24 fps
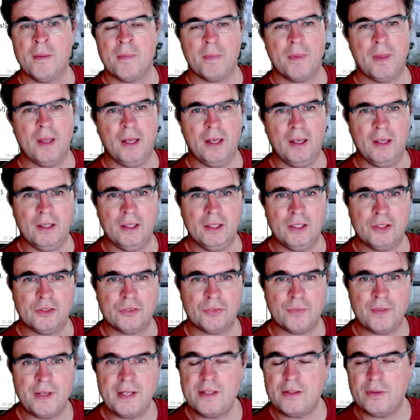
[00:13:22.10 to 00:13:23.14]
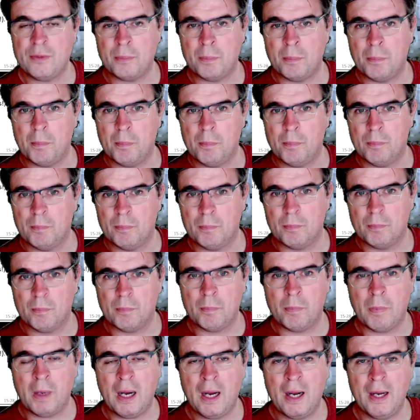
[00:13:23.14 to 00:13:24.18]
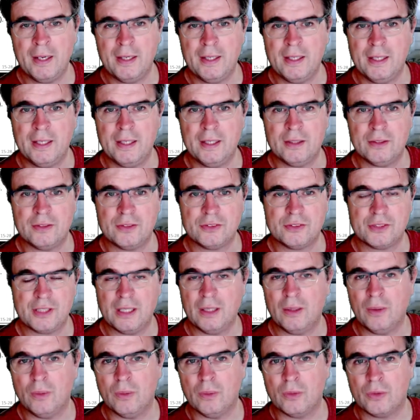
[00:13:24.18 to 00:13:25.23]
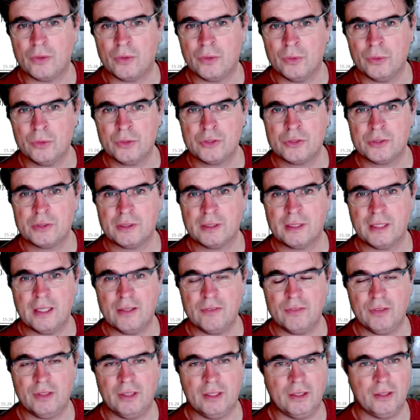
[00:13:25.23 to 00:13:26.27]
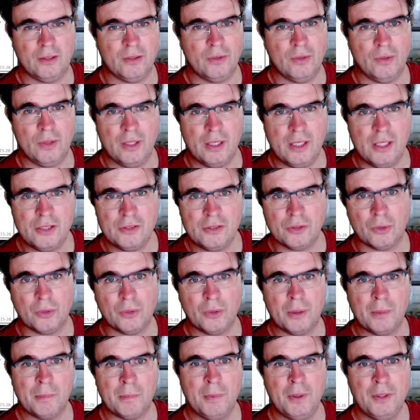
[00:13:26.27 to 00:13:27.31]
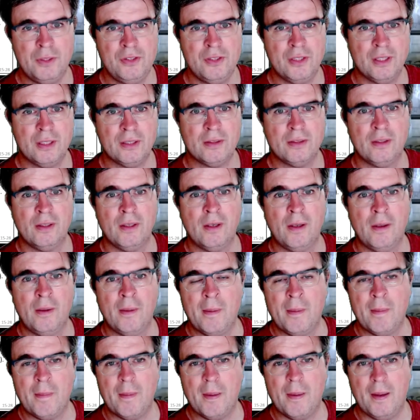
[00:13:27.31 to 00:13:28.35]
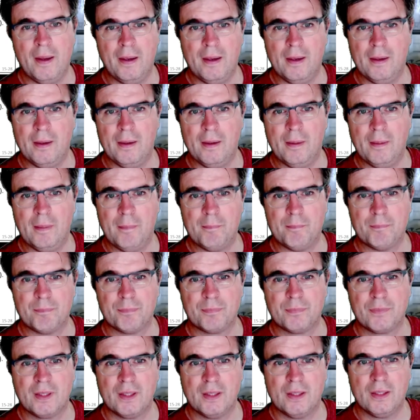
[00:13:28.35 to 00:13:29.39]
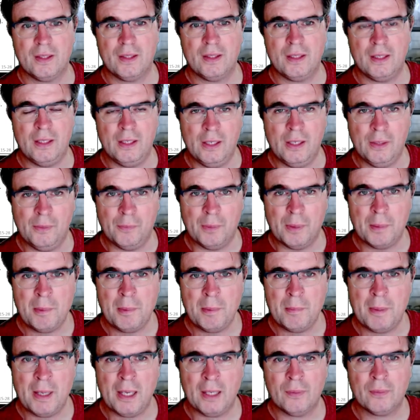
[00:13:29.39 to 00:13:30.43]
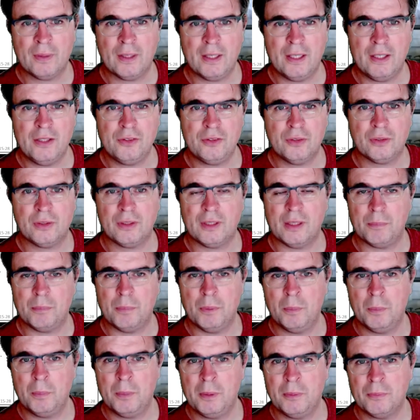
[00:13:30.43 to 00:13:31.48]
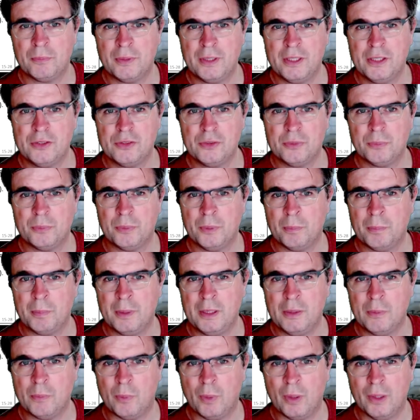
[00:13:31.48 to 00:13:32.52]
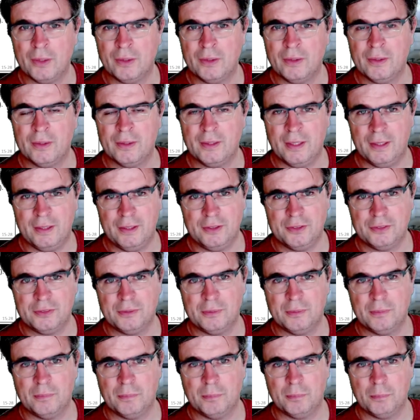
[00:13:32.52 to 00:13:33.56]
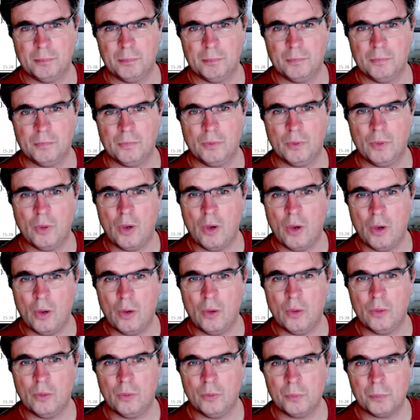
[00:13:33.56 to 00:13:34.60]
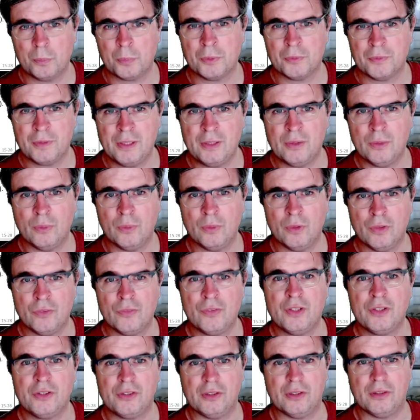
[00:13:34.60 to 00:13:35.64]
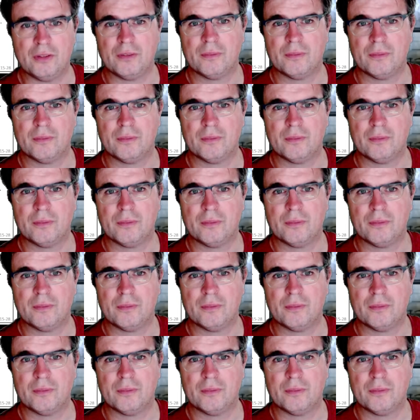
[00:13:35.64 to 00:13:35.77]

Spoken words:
is free to buy and sell goods given his or her budget, the equilibrium allocation that will be reached will be the one that is Pareto efficient.